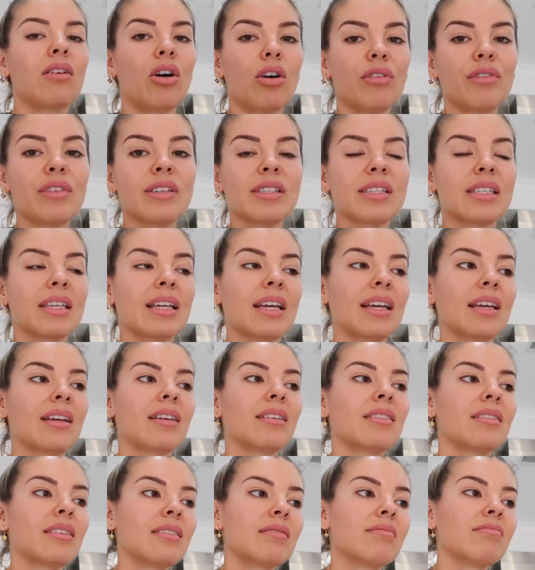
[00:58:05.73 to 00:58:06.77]

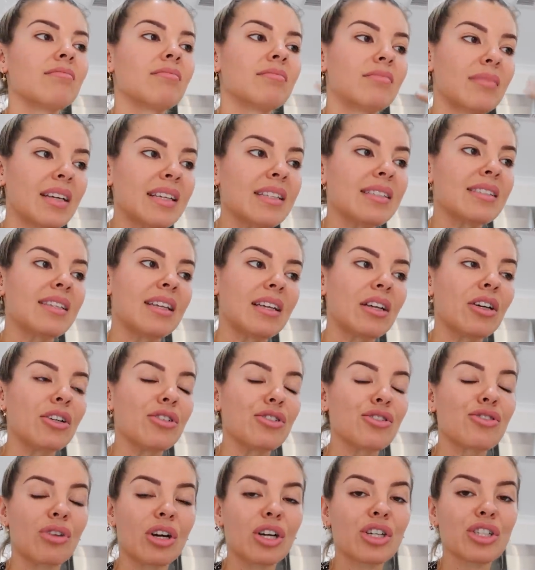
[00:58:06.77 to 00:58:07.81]
obviously it's in
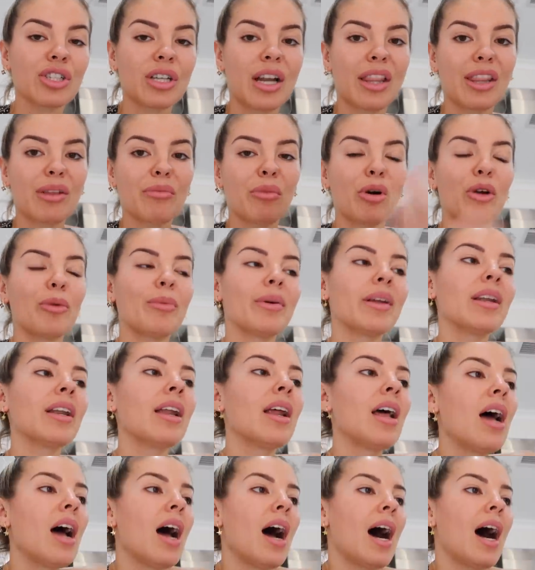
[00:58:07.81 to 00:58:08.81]
construction at the moment.